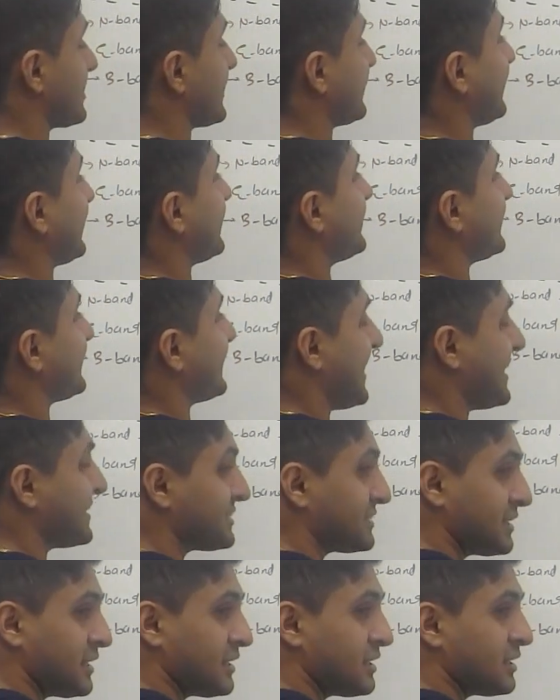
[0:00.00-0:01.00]
Like they can take
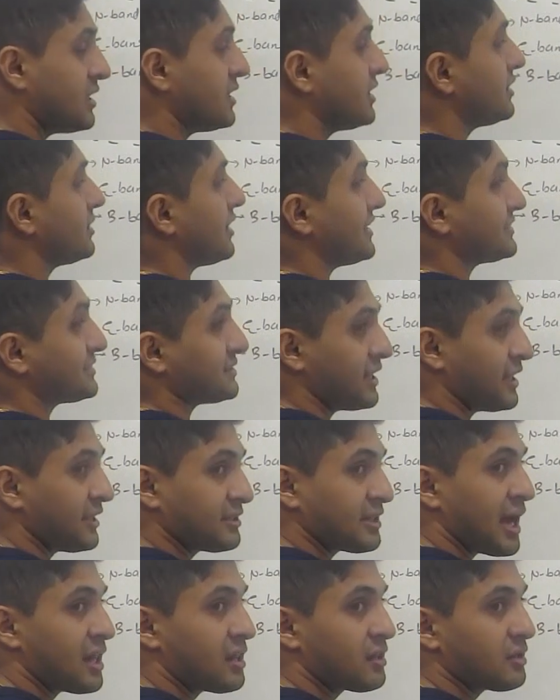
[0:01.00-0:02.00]
acidic
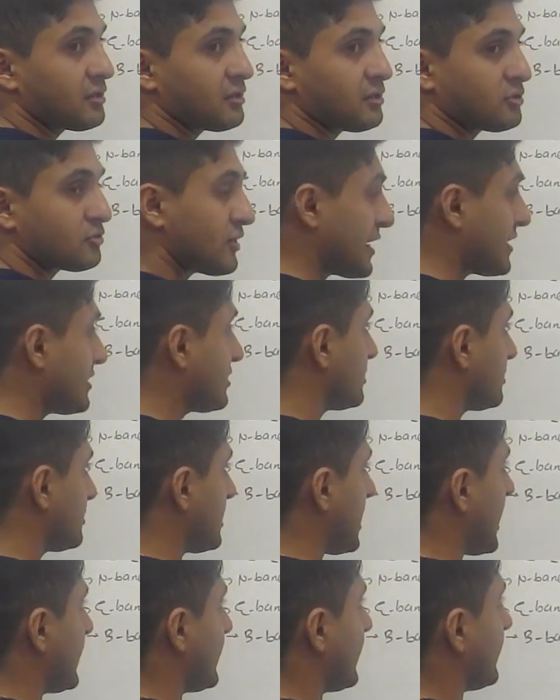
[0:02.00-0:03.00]
dye, red
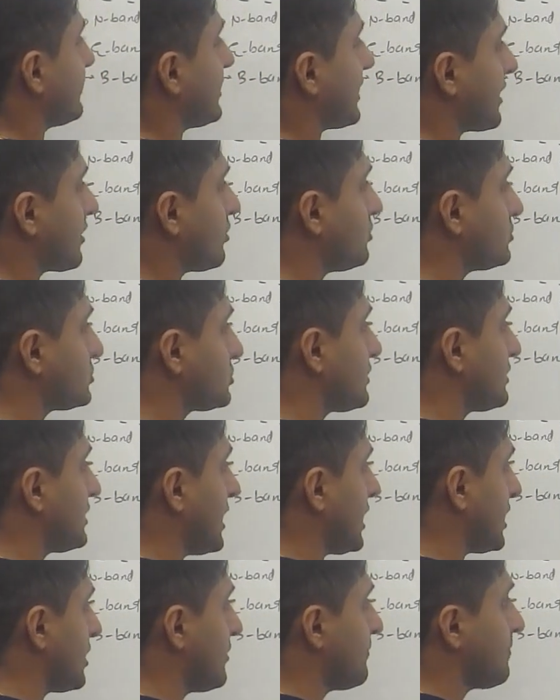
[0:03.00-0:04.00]
dye, and they can also
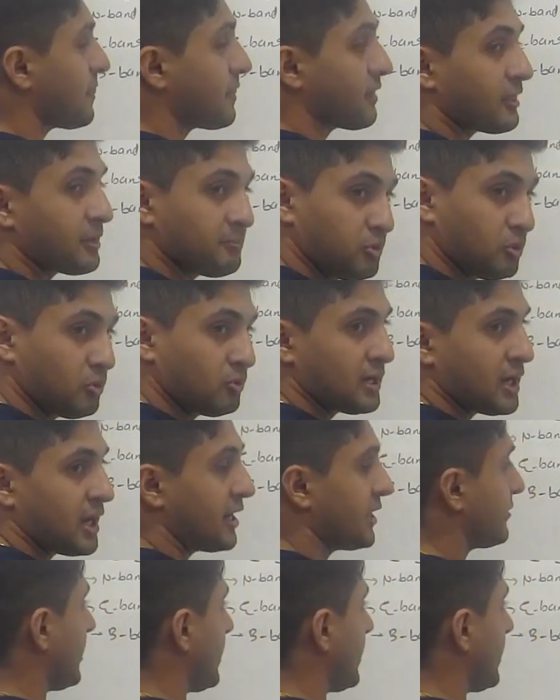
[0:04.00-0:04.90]
take the blue dye,